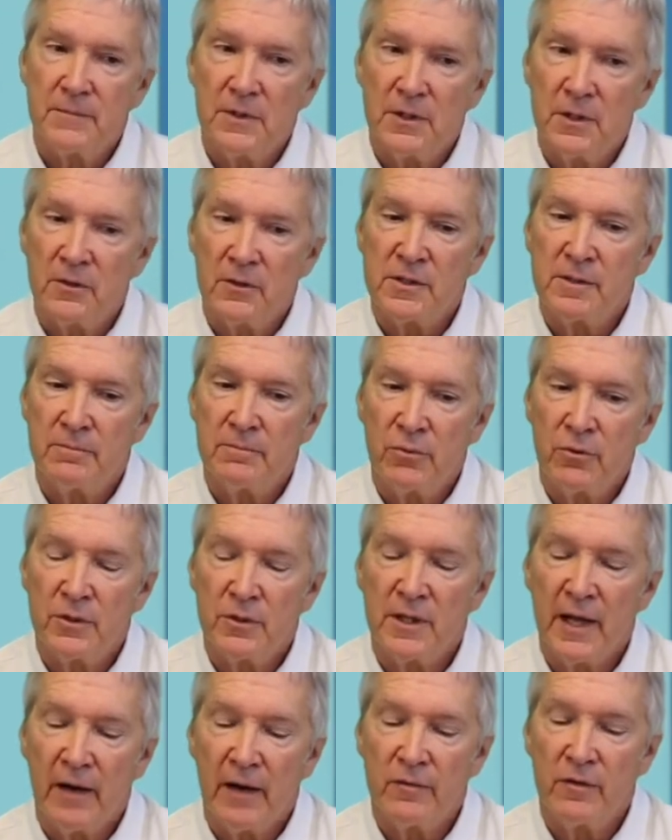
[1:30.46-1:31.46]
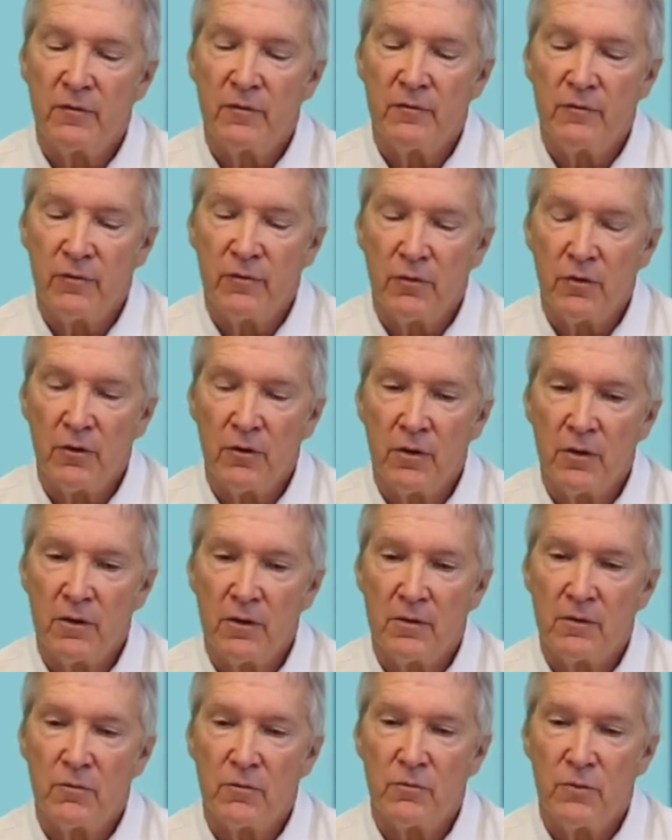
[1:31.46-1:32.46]
it's important to have the full
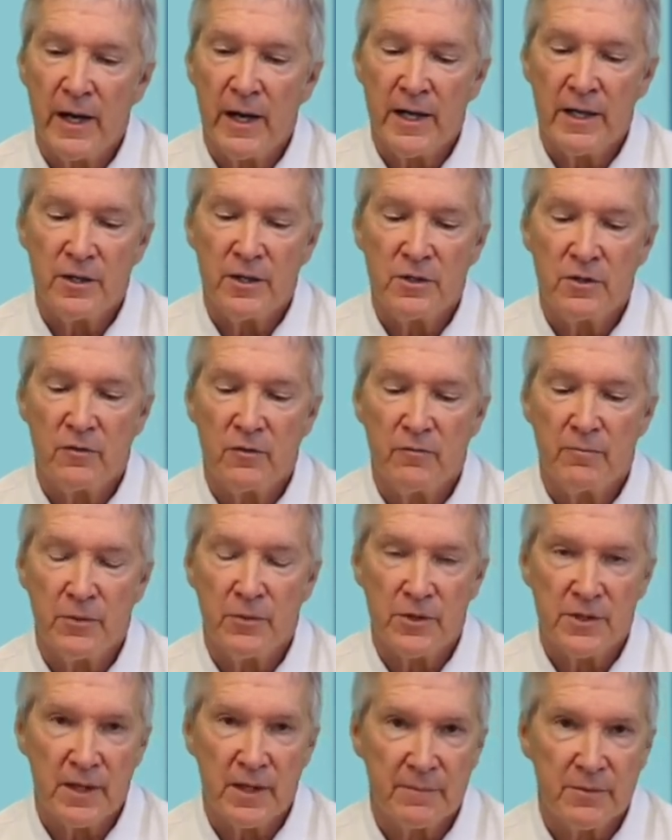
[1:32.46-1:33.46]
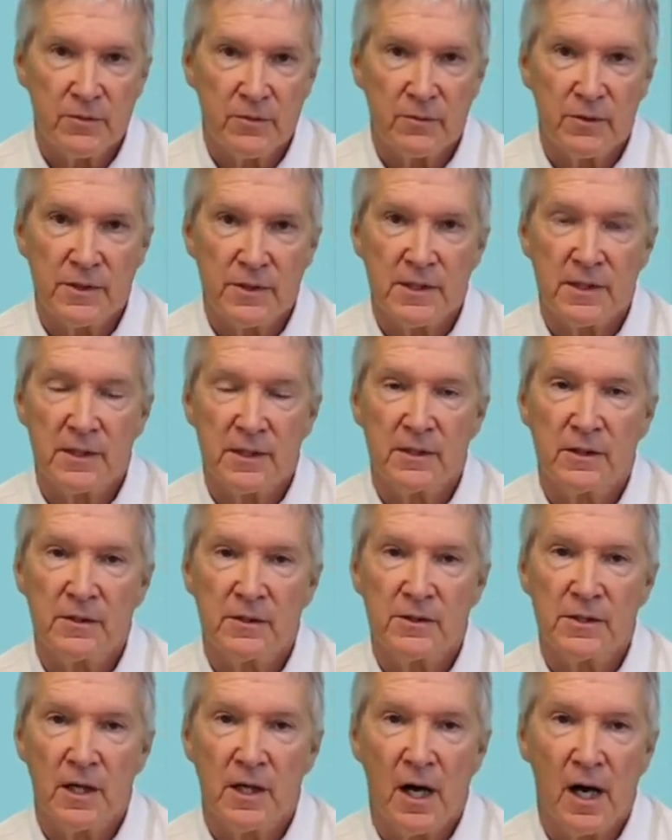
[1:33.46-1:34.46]
range of perceptual
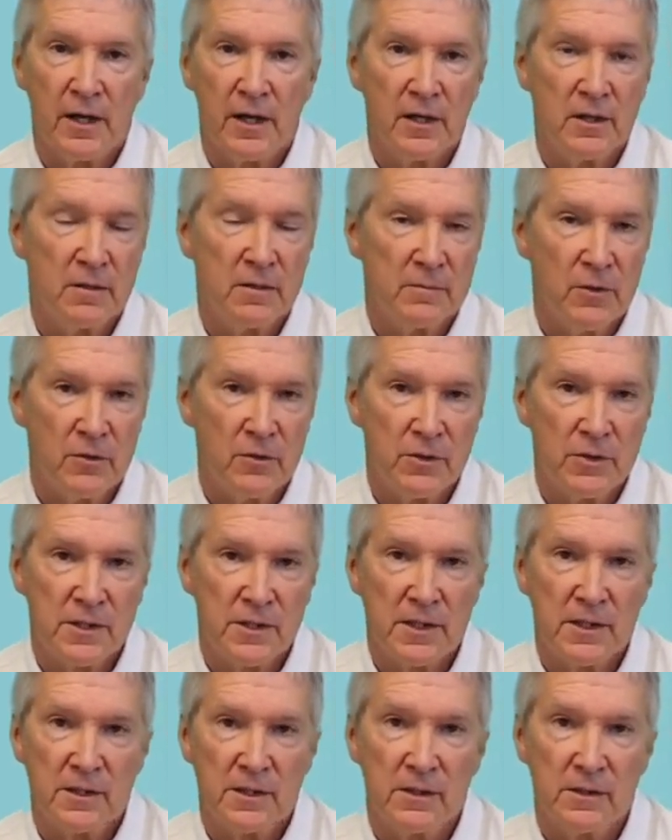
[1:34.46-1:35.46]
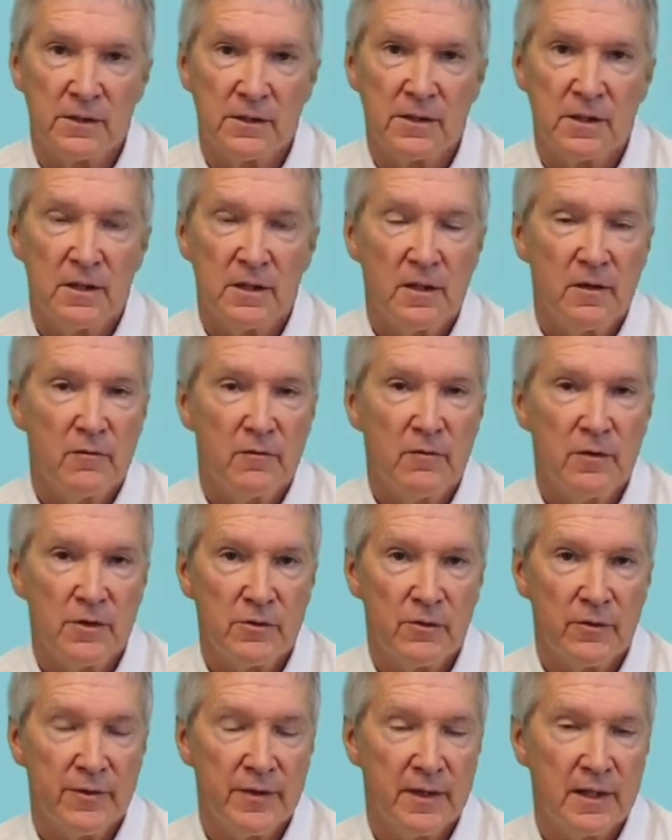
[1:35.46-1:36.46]
skills, ocular motor skills,
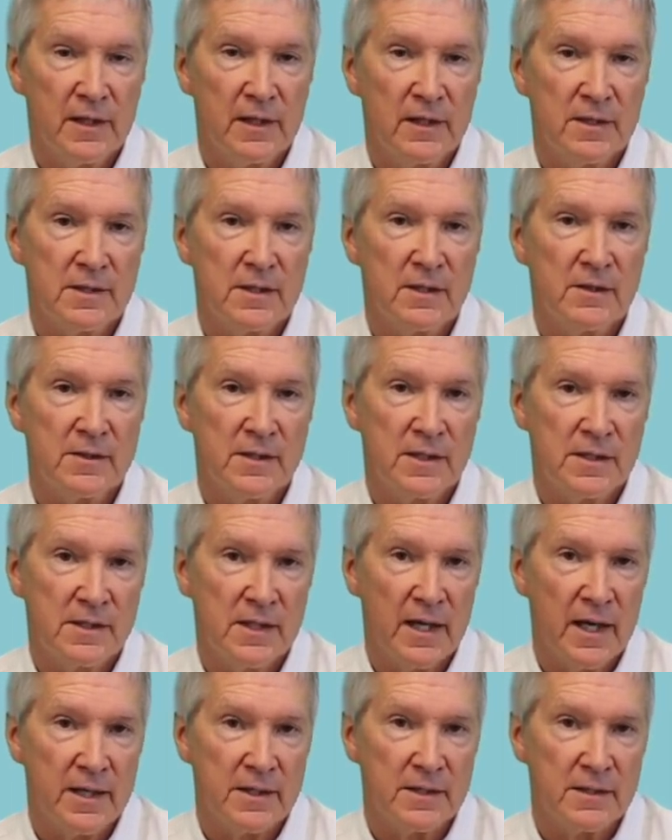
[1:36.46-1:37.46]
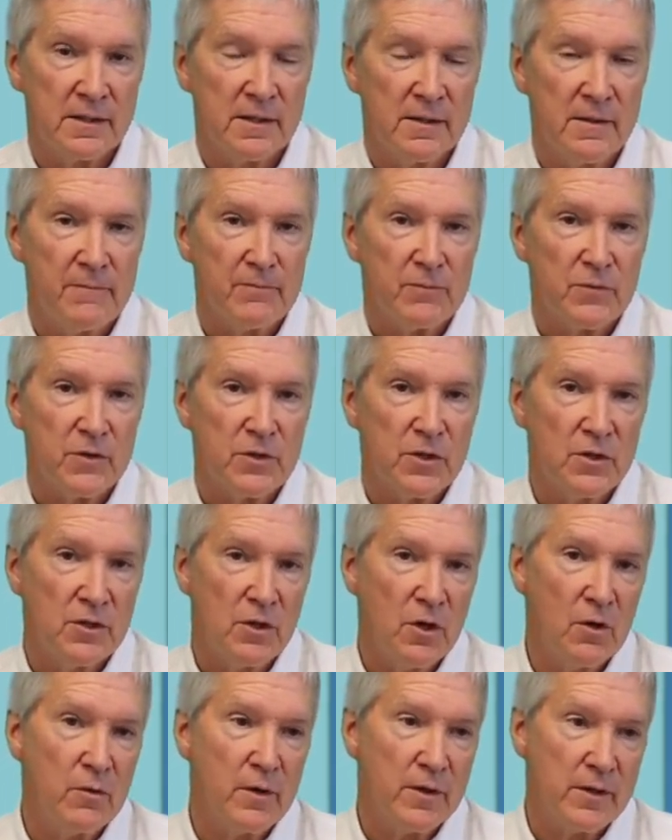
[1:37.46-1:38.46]
visual thinking skills assessed to
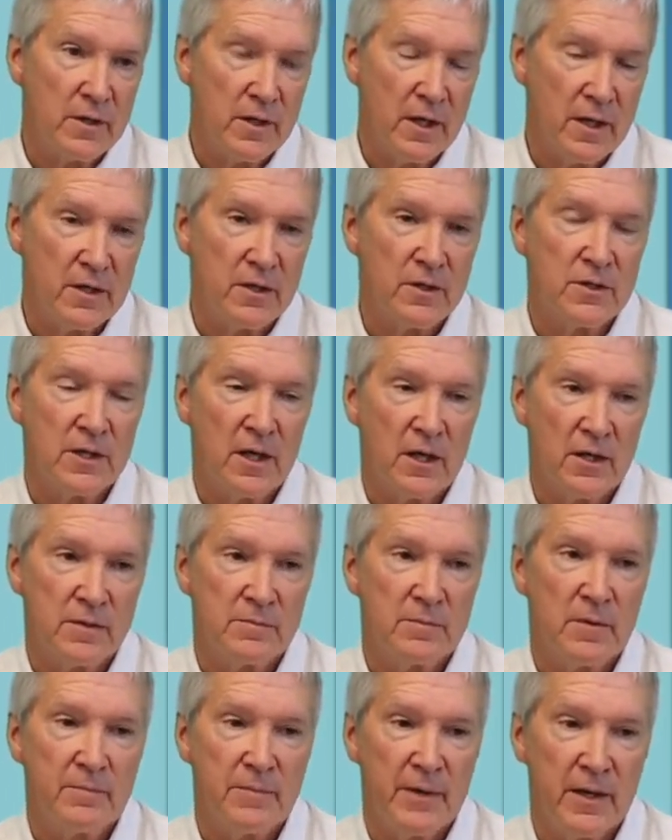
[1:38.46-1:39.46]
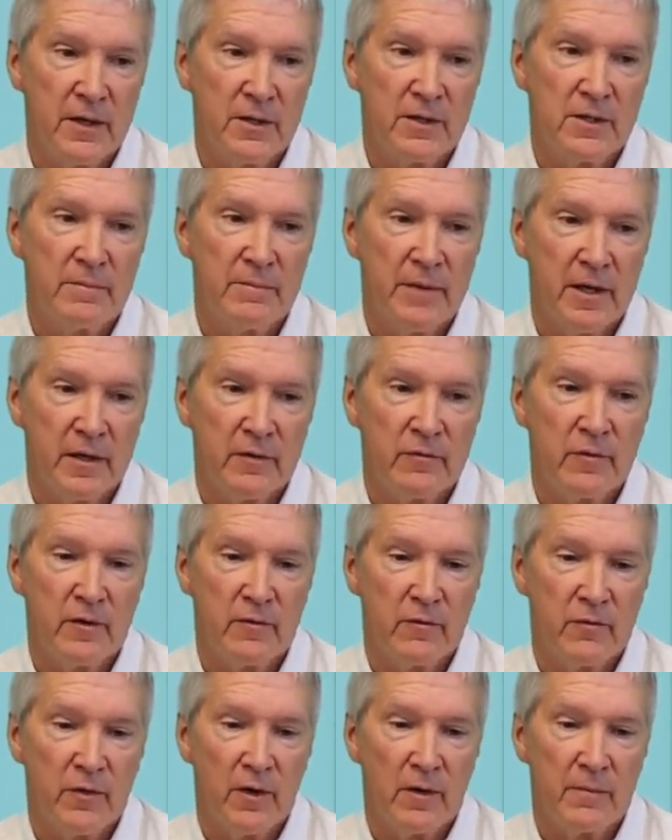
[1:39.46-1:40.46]
know whether or not your child's prepared to
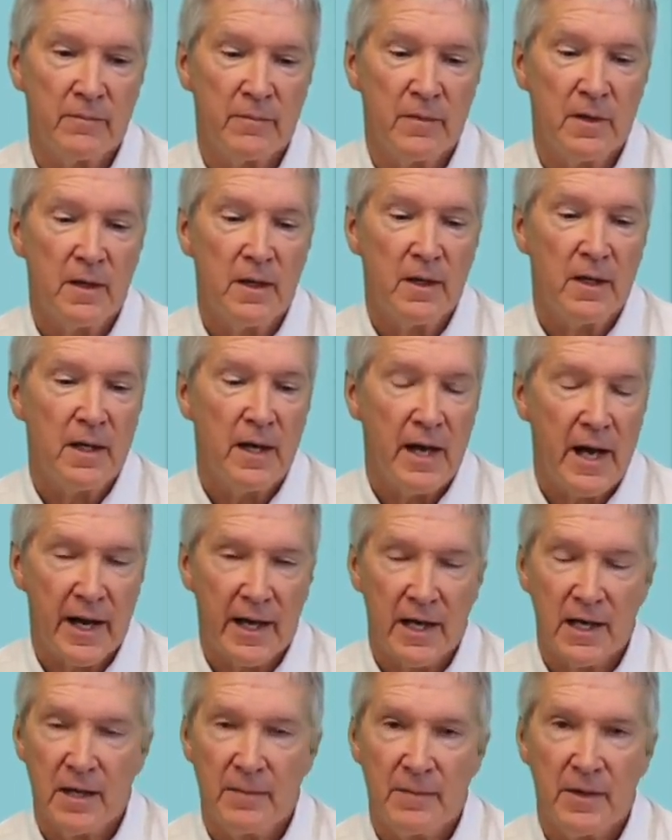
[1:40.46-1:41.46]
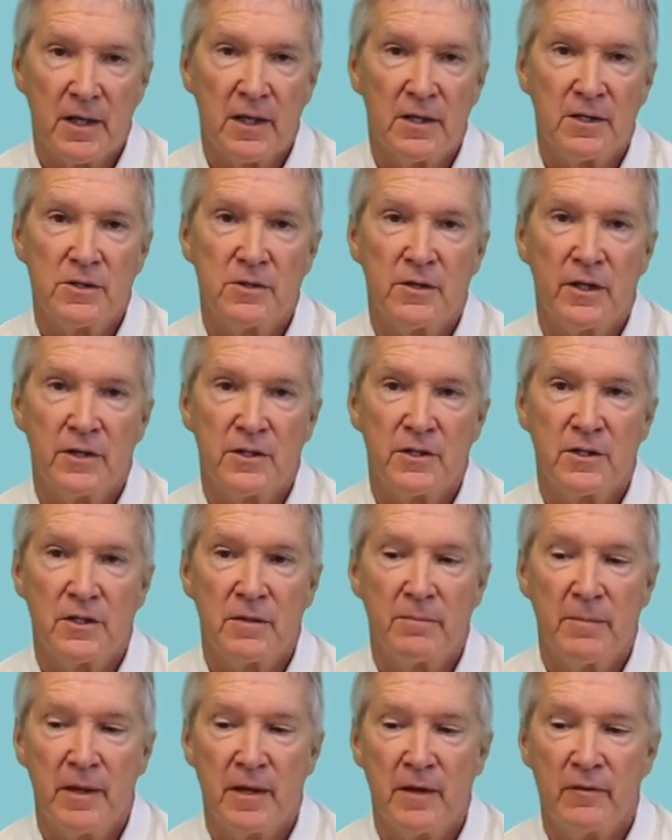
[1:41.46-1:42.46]
benefit from academic instruction,
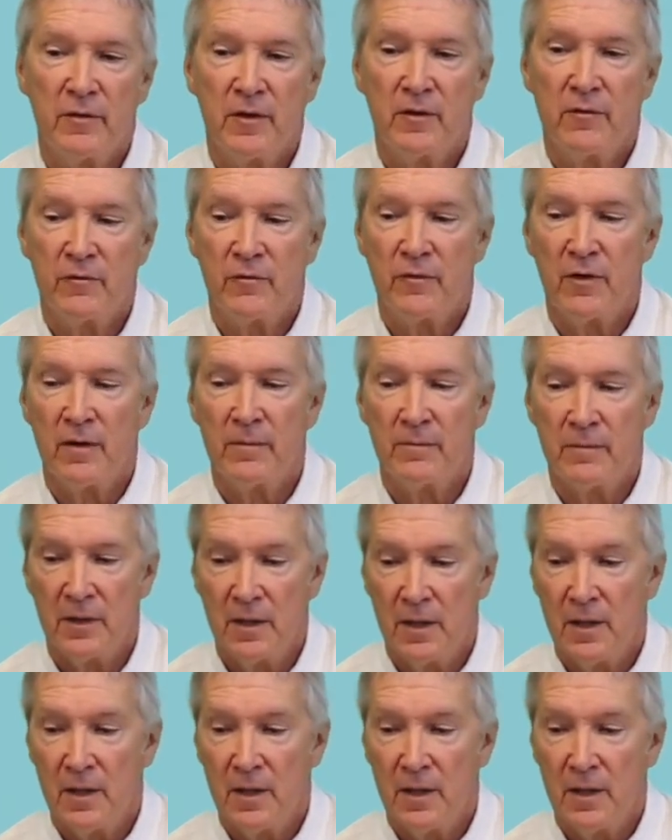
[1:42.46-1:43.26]
to benefit from